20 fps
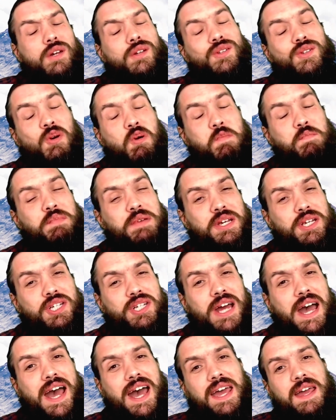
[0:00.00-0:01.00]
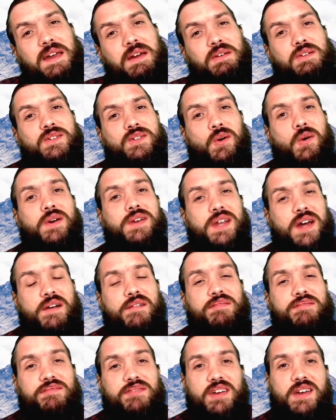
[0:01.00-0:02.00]
Don't be shy, don't have
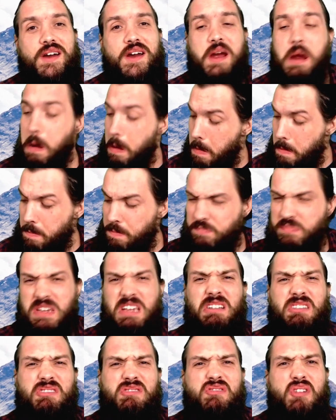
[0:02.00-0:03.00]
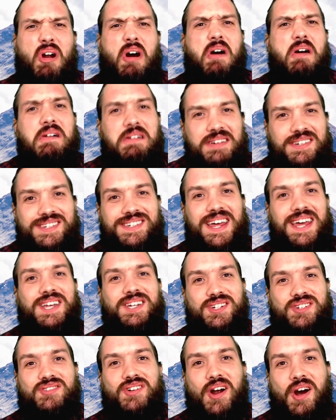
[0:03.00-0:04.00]
fear, be strong, stay
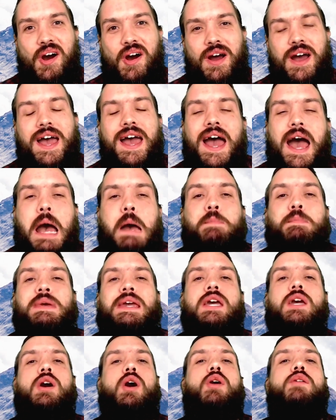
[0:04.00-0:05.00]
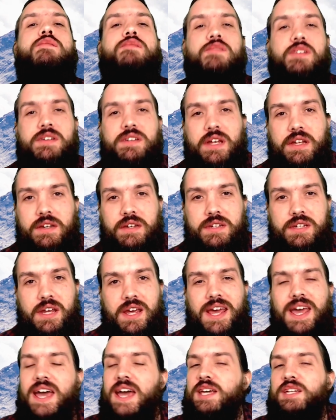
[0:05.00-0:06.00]
strong, and be confident.
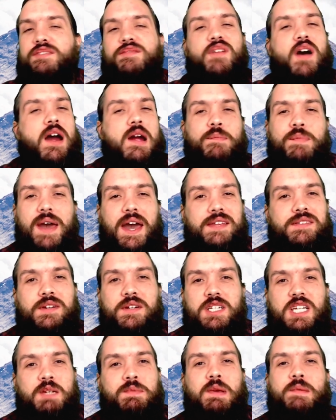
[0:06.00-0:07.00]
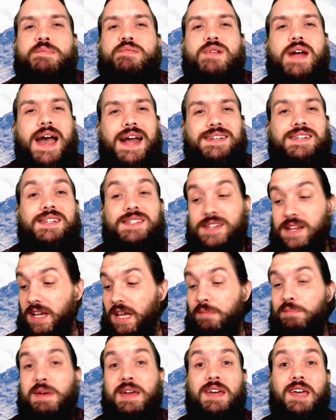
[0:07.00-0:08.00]
It's far better to be practicing
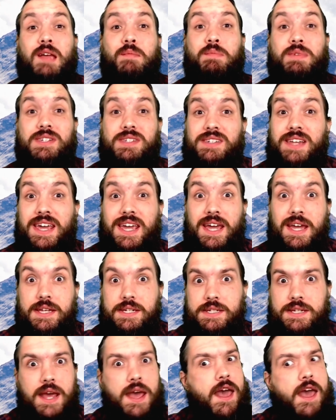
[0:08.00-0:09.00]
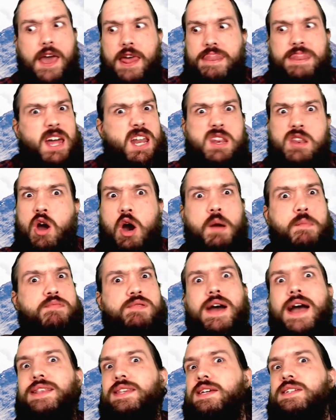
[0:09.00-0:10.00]
and making mistakes than not
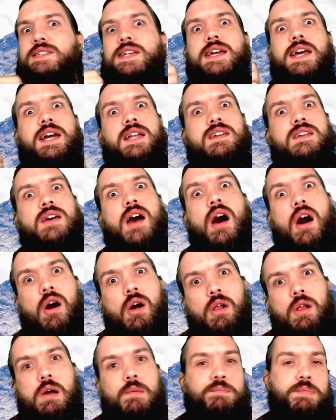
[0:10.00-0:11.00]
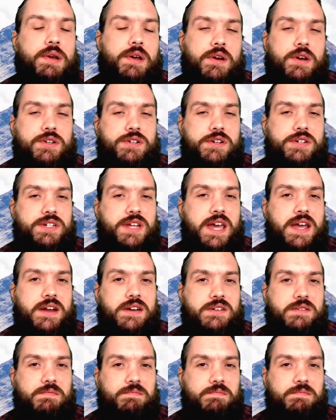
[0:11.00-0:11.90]
practicing at all because you're scared.